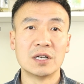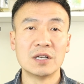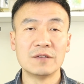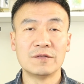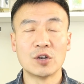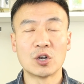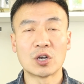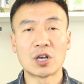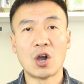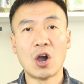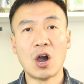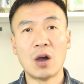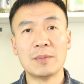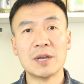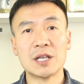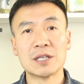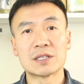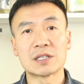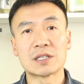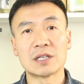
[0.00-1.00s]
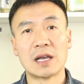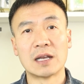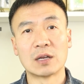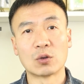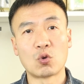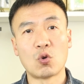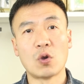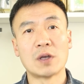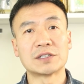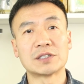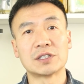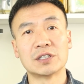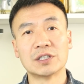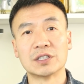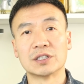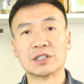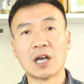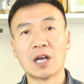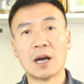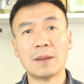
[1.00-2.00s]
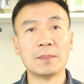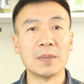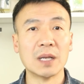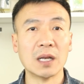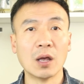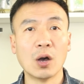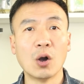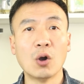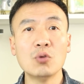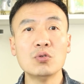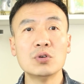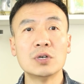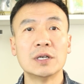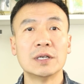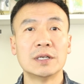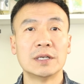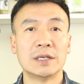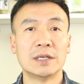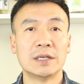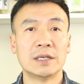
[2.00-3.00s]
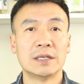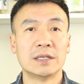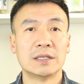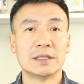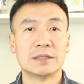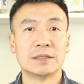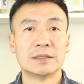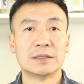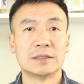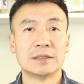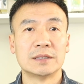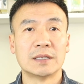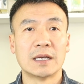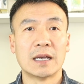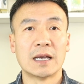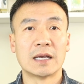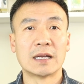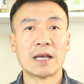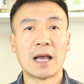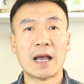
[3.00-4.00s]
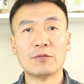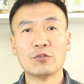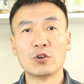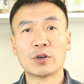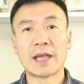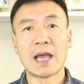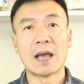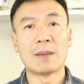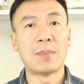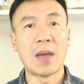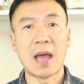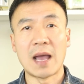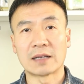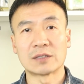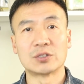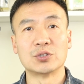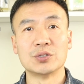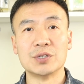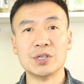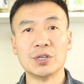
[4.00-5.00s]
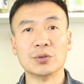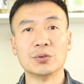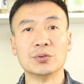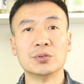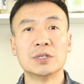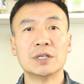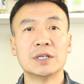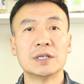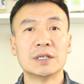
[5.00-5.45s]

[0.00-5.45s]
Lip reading: leave your comments and questions down below, and I will get back to you.